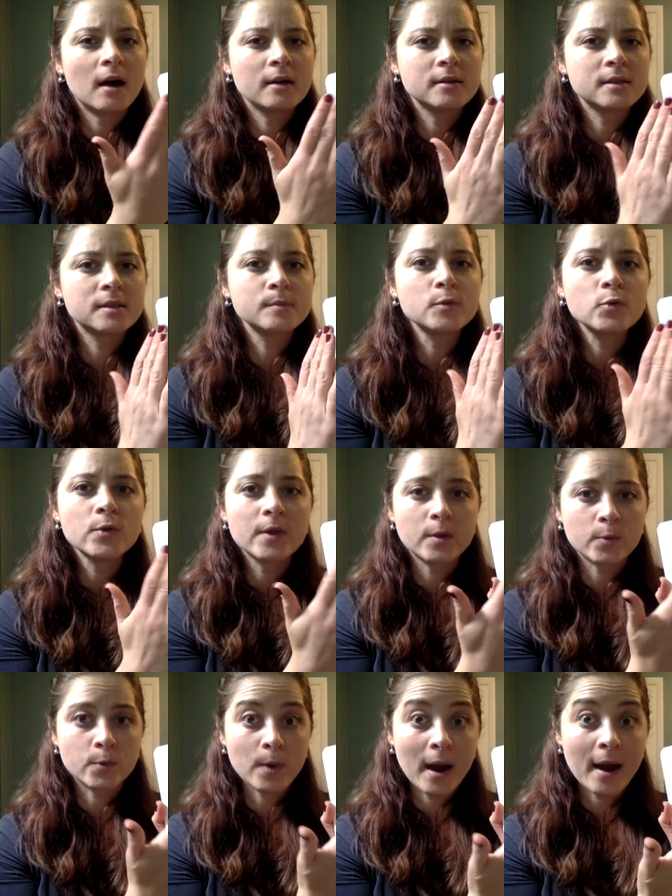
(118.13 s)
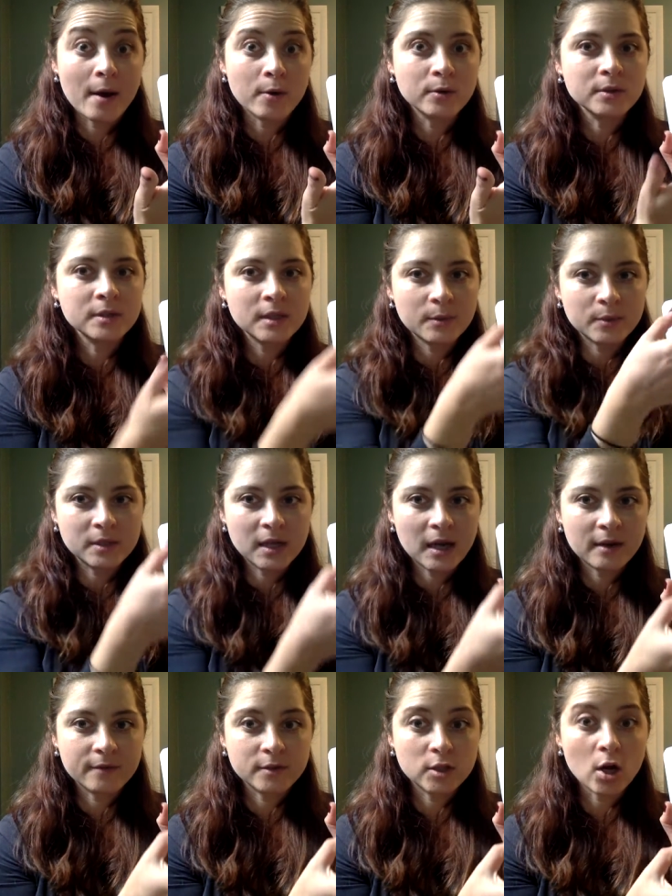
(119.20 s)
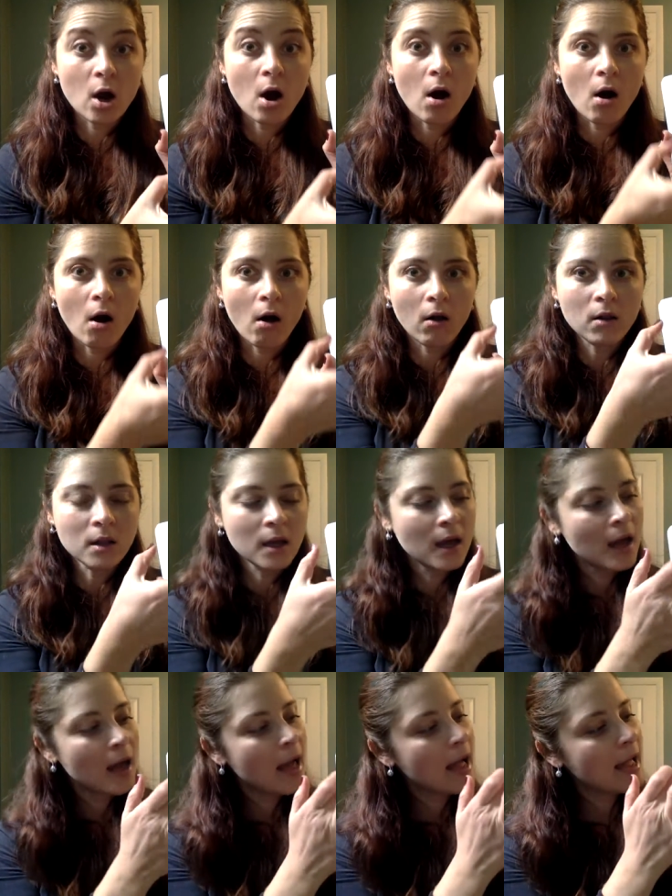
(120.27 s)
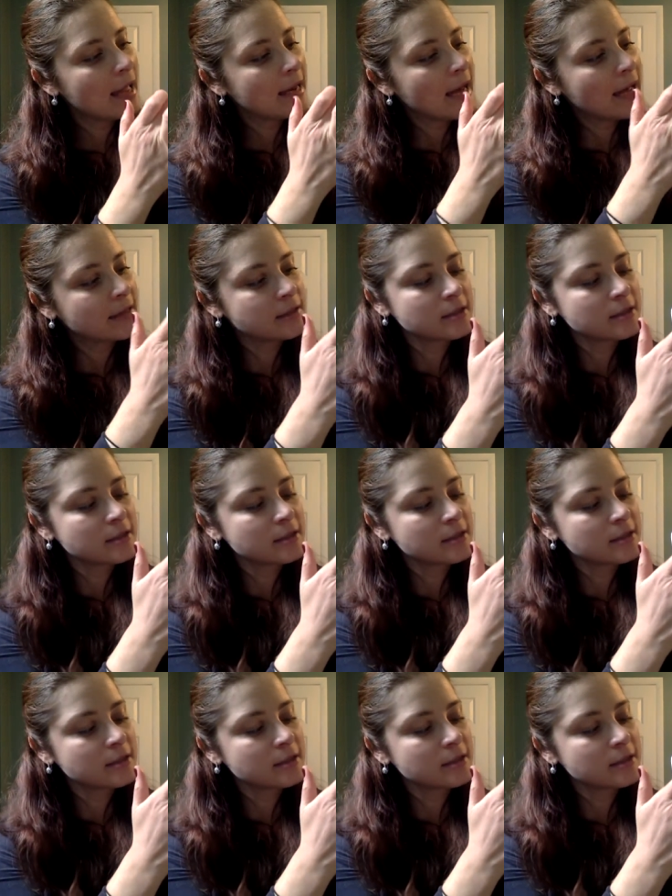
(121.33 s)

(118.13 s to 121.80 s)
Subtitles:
smooth and round. It was kind of tall. It had